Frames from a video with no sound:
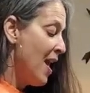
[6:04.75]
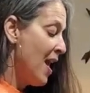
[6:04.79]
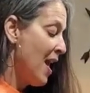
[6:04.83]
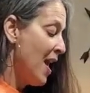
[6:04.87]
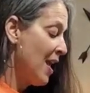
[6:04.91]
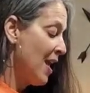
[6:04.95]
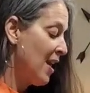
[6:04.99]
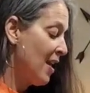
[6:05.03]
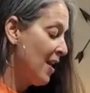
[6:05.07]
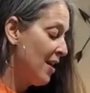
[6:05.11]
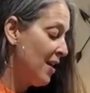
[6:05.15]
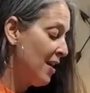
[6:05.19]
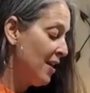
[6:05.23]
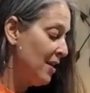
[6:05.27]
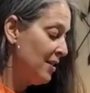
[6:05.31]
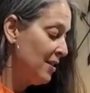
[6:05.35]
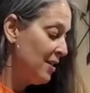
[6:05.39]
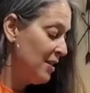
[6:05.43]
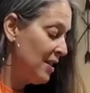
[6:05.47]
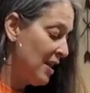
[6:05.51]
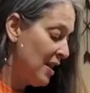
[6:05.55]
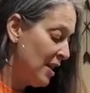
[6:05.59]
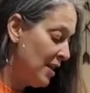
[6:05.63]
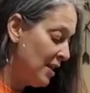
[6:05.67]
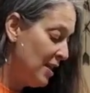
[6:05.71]
and
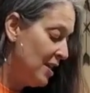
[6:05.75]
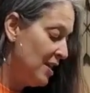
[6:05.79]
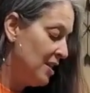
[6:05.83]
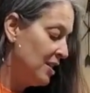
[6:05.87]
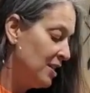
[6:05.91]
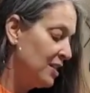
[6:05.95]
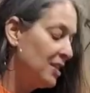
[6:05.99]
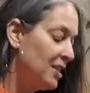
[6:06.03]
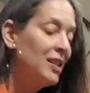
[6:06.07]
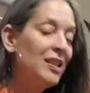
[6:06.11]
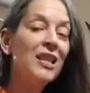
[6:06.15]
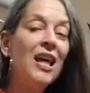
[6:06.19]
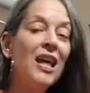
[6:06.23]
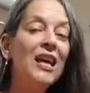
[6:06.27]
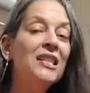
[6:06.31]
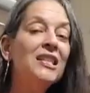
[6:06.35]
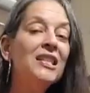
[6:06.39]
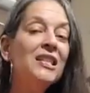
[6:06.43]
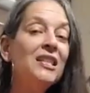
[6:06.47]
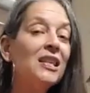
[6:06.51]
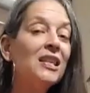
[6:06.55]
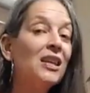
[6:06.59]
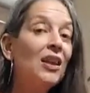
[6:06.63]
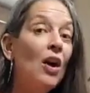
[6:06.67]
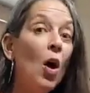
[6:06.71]
then he just
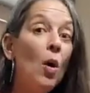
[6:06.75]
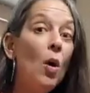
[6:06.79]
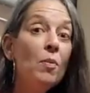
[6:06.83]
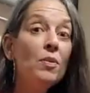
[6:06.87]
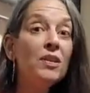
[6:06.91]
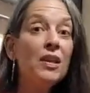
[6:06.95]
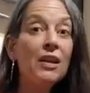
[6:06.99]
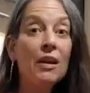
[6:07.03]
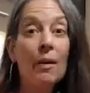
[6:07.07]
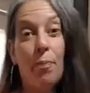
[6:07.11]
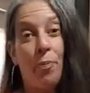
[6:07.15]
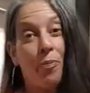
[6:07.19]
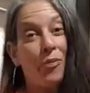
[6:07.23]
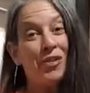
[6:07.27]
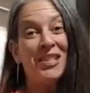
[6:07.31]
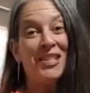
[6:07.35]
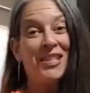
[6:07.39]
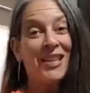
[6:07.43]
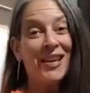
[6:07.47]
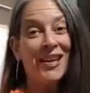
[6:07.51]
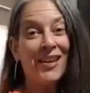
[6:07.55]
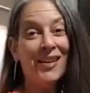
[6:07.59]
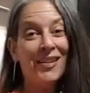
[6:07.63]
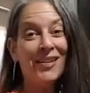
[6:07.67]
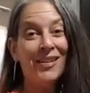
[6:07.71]
slices it almost like a
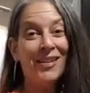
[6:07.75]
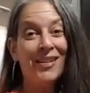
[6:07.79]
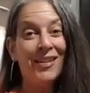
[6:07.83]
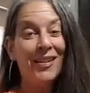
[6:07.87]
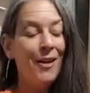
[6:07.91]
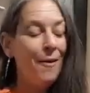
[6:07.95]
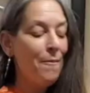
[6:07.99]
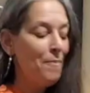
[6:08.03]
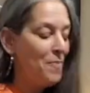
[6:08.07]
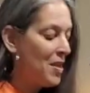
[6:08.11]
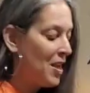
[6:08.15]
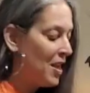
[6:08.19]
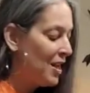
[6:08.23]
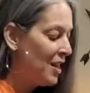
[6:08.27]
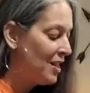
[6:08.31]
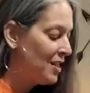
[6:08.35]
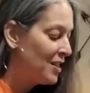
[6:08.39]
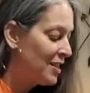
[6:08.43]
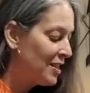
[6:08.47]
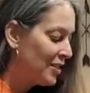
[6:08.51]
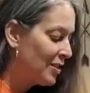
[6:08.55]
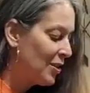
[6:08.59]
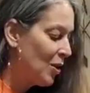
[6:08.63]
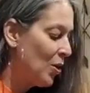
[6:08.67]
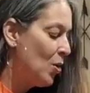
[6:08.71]
brisket, and
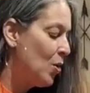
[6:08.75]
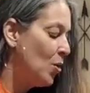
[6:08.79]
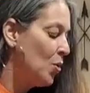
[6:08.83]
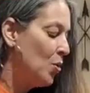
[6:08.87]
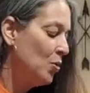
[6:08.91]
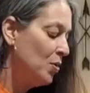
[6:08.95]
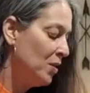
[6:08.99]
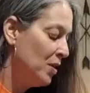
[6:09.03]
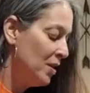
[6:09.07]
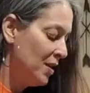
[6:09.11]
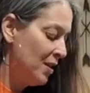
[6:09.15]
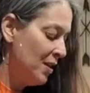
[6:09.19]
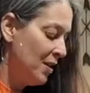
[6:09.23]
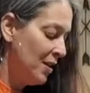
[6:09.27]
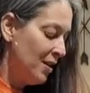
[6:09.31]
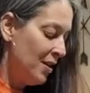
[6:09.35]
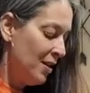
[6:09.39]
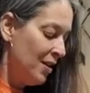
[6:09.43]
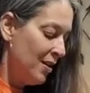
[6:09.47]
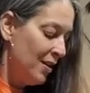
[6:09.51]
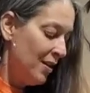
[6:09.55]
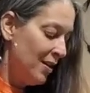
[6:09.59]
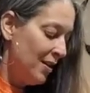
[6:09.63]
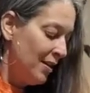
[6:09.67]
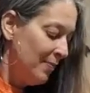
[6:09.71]
it's so
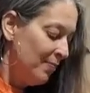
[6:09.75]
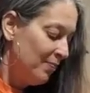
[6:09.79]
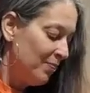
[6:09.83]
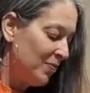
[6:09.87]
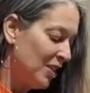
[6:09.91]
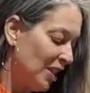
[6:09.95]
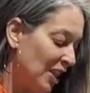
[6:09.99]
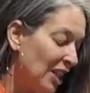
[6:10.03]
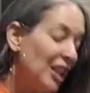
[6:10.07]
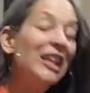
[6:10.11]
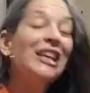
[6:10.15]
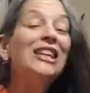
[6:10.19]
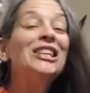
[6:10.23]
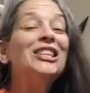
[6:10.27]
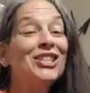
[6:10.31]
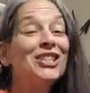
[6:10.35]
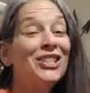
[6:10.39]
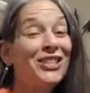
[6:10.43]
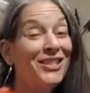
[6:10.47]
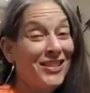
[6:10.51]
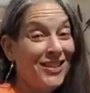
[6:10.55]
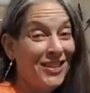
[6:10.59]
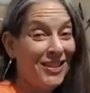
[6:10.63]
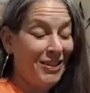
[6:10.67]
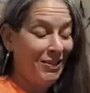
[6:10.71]

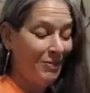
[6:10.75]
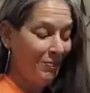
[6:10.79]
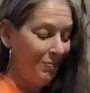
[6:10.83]
delicious.